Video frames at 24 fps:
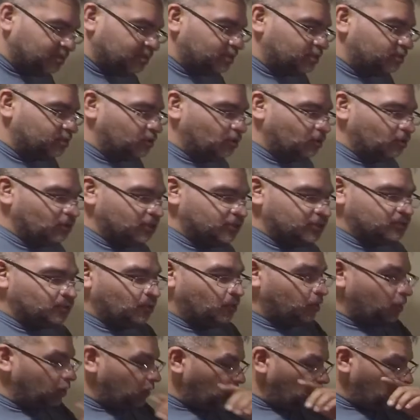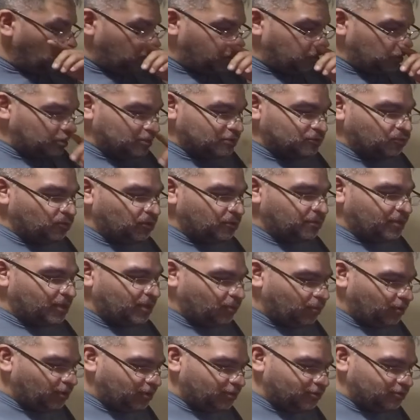So let's go ahead and open this one by
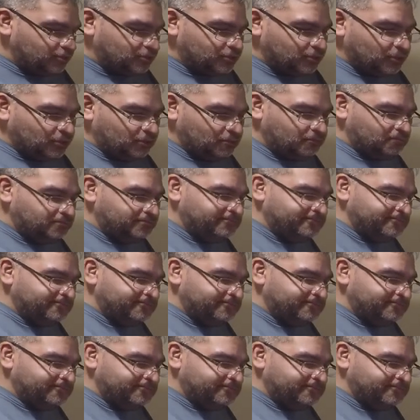one or so.